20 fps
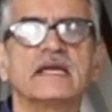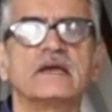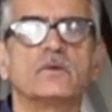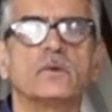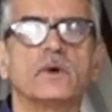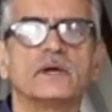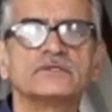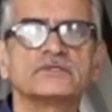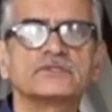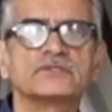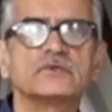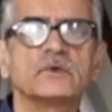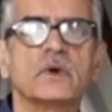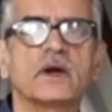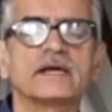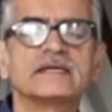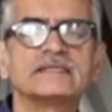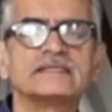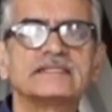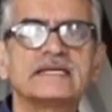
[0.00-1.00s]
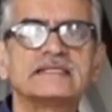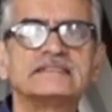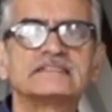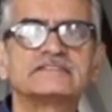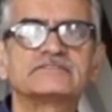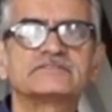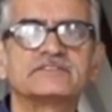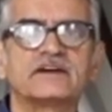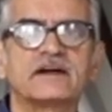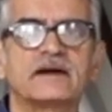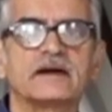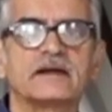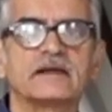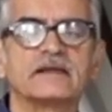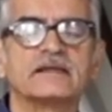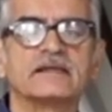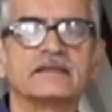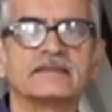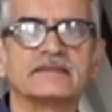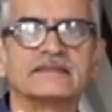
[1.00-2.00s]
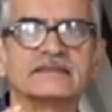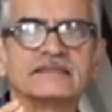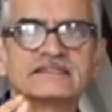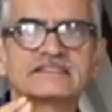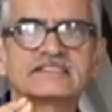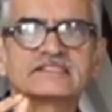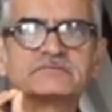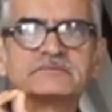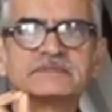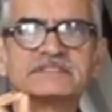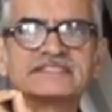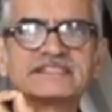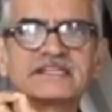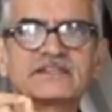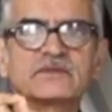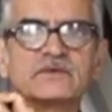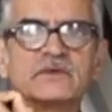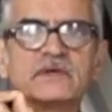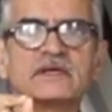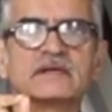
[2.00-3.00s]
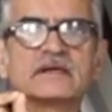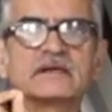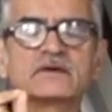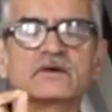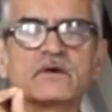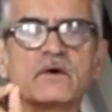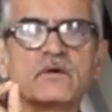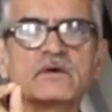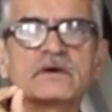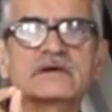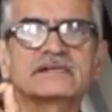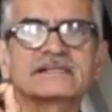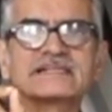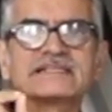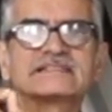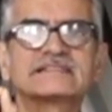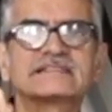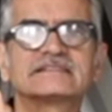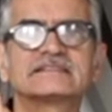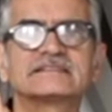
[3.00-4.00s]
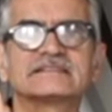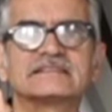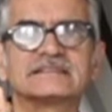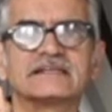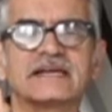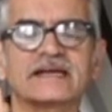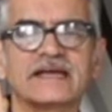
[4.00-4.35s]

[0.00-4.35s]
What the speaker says: Once you identify this particular concrete